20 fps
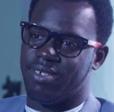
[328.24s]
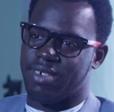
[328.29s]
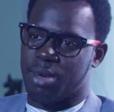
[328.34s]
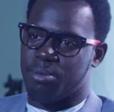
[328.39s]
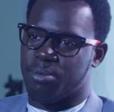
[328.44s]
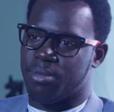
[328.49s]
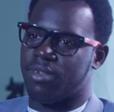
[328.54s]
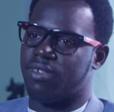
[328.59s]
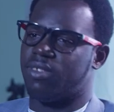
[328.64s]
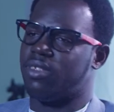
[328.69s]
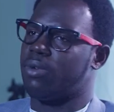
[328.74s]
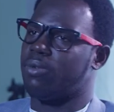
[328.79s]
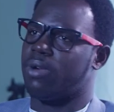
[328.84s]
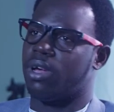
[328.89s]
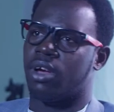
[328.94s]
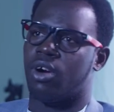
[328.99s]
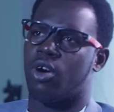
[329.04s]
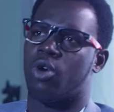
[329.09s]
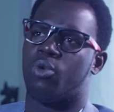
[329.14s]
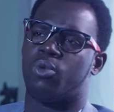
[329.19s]
Japanese. They
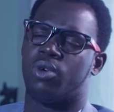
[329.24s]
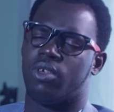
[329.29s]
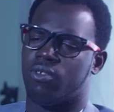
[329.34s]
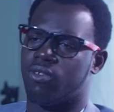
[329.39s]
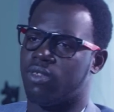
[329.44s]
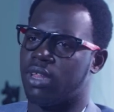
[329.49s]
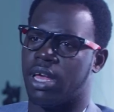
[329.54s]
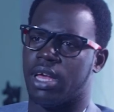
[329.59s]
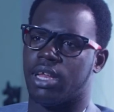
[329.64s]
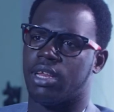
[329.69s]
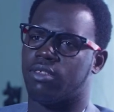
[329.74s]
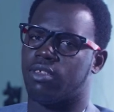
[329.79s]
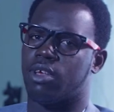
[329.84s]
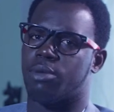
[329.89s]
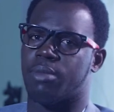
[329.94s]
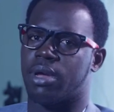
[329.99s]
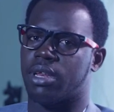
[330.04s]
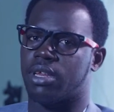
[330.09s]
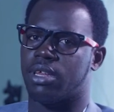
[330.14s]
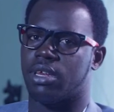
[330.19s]
were always there.
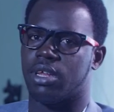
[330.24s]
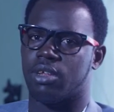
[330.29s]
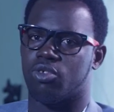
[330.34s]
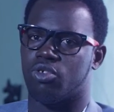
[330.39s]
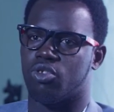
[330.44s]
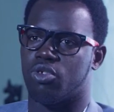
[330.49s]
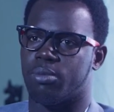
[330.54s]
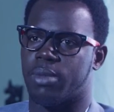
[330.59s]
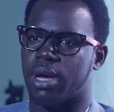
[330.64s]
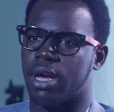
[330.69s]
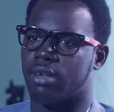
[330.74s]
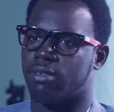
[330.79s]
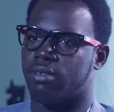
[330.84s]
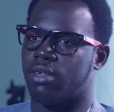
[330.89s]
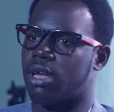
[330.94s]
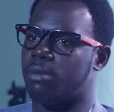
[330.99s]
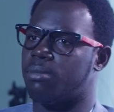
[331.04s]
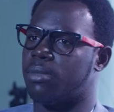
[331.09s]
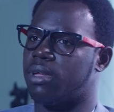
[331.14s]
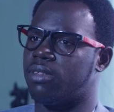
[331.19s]
Anytime I needed to do my
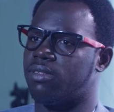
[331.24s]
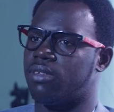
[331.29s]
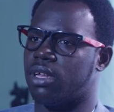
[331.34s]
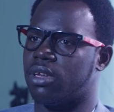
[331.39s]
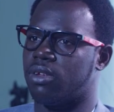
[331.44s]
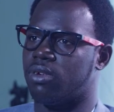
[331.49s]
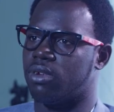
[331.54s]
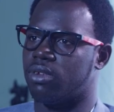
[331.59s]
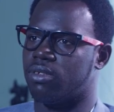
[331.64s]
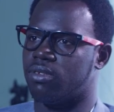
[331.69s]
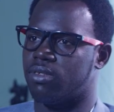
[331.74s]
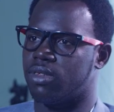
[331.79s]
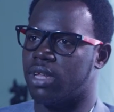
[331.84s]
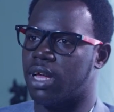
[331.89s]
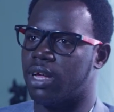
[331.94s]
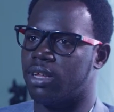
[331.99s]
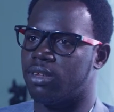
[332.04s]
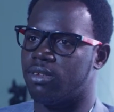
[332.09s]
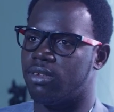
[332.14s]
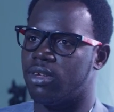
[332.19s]
assignments, I didn't
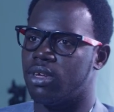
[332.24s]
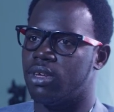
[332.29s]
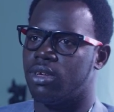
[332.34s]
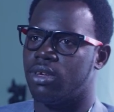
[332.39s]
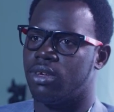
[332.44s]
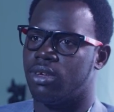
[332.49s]
understand.